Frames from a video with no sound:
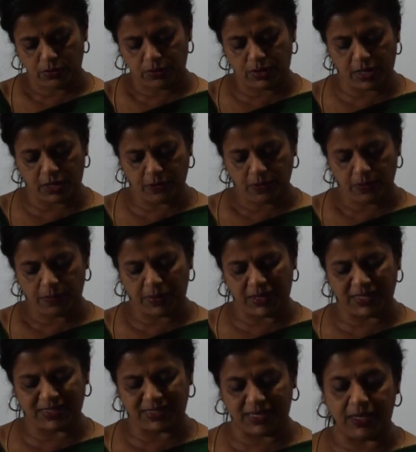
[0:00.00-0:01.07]
Then
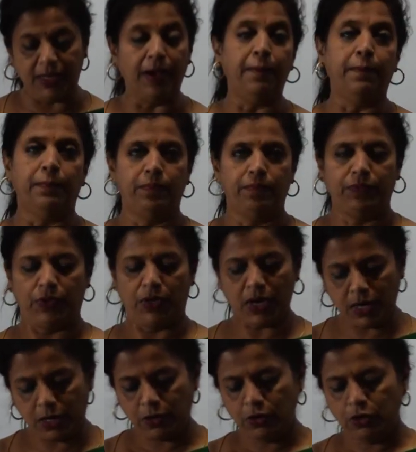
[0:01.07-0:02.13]
penicillium.
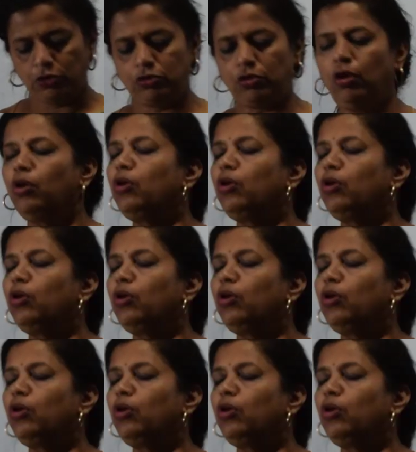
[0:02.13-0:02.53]
Right? So